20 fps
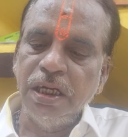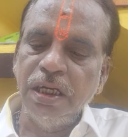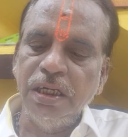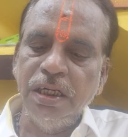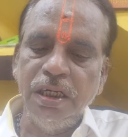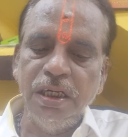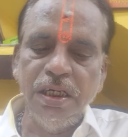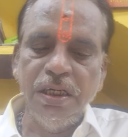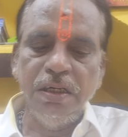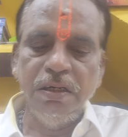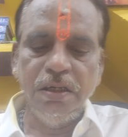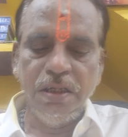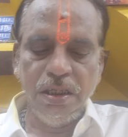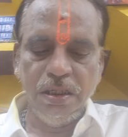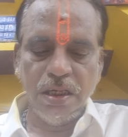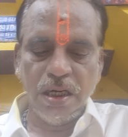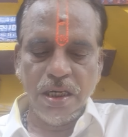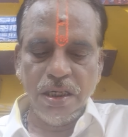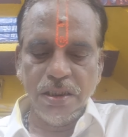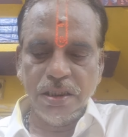then
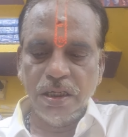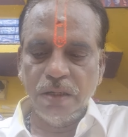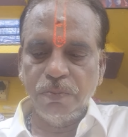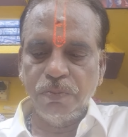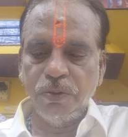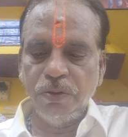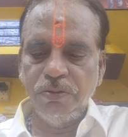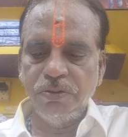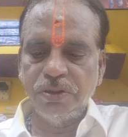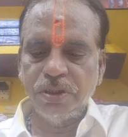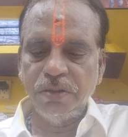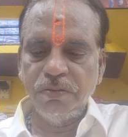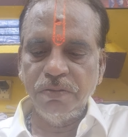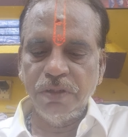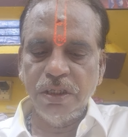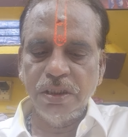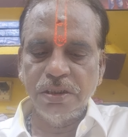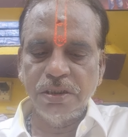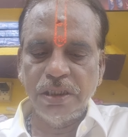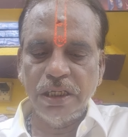uh, another provision
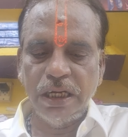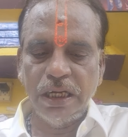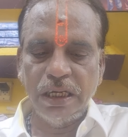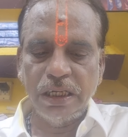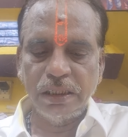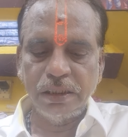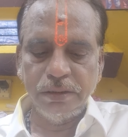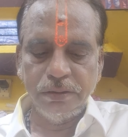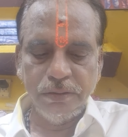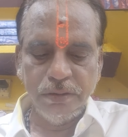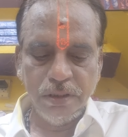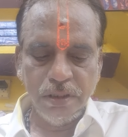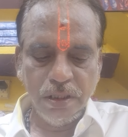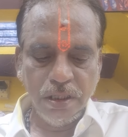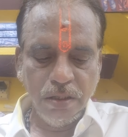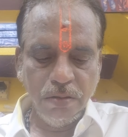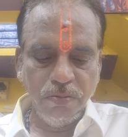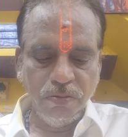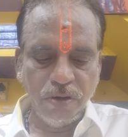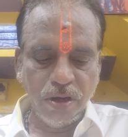was there
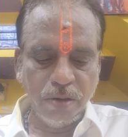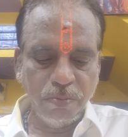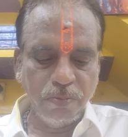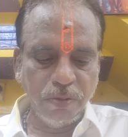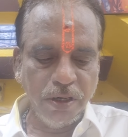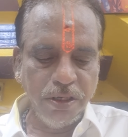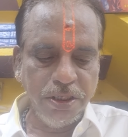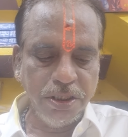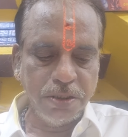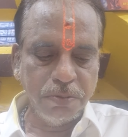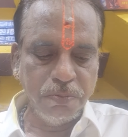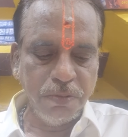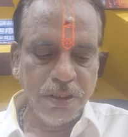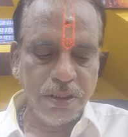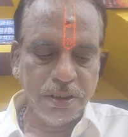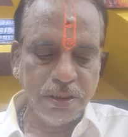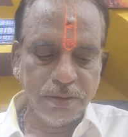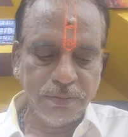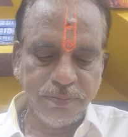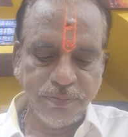for
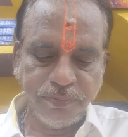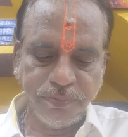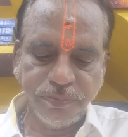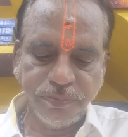punishment